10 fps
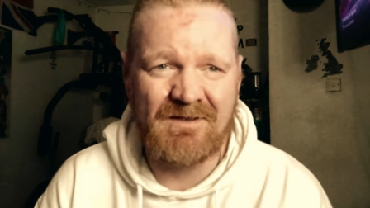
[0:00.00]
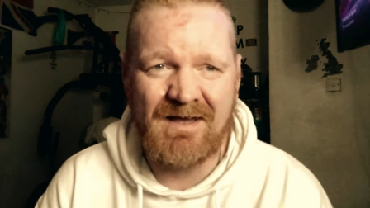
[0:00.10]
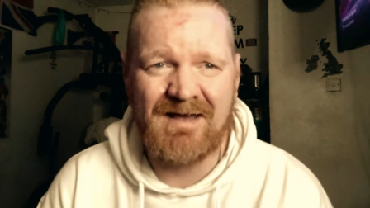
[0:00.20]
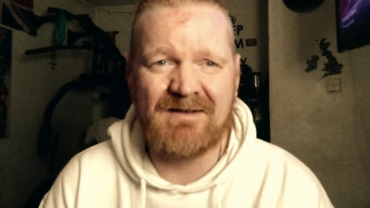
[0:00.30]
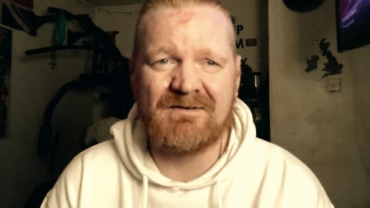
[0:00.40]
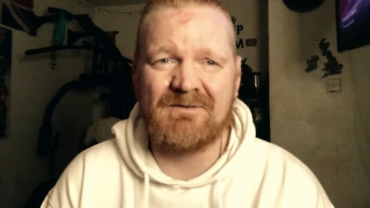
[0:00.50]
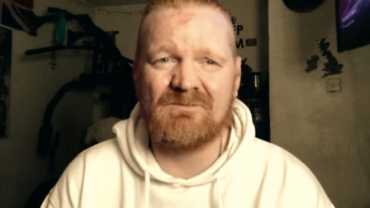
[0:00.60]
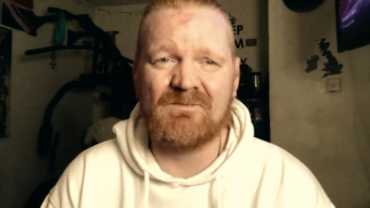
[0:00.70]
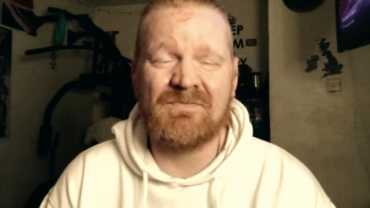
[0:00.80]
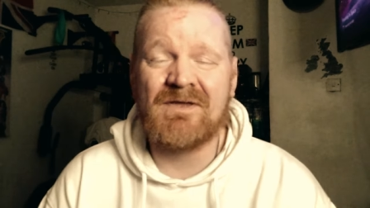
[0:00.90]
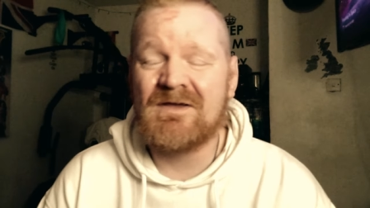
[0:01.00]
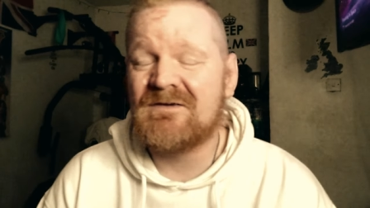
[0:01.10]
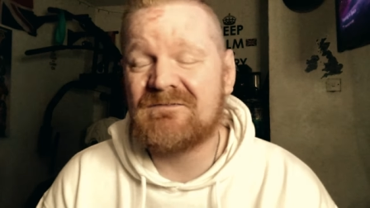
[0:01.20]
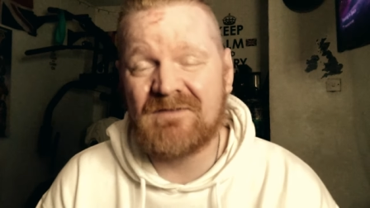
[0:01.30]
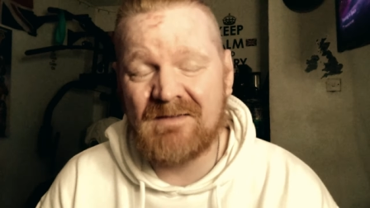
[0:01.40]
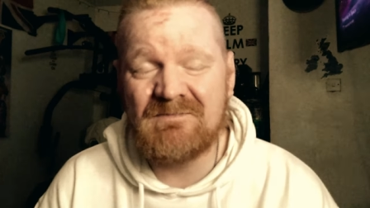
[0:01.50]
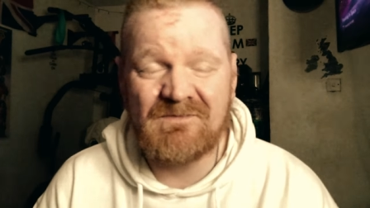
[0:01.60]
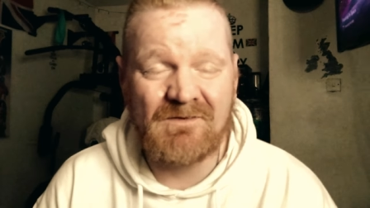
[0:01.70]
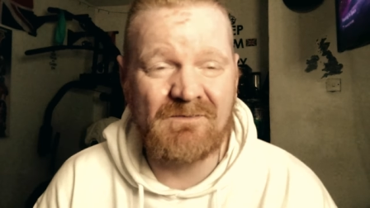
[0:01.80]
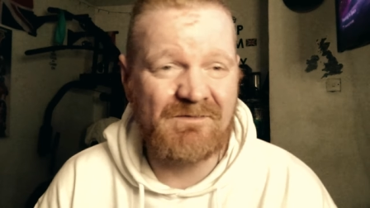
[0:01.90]
The acting for them
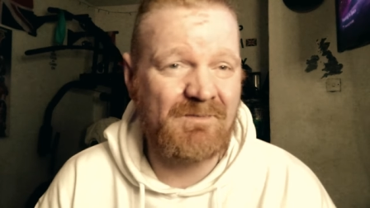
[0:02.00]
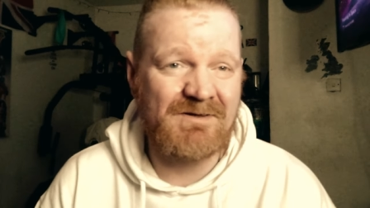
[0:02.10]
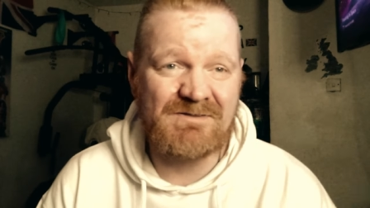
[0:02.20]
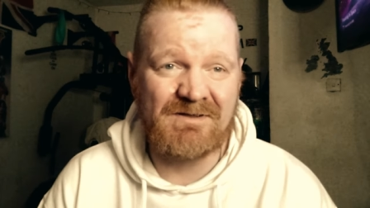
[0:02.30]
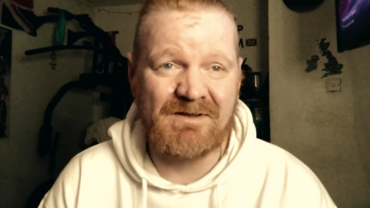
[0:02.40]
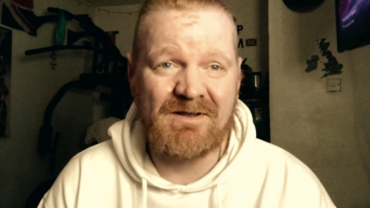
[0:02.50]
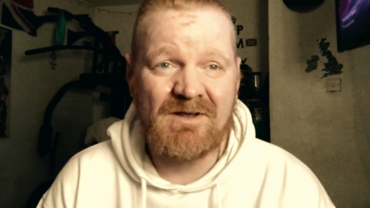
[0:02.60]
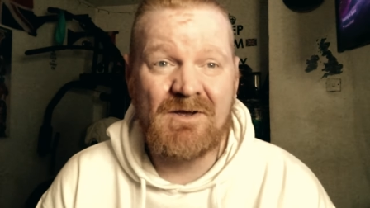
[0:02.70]
two, especially,